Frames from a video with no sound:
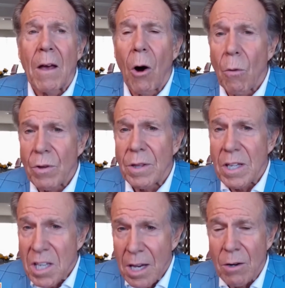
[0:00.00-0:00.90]
over the
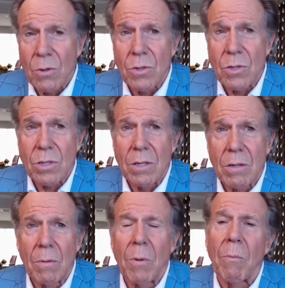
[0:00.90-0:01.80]
years,
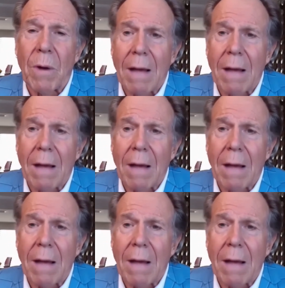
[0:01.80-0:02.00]
when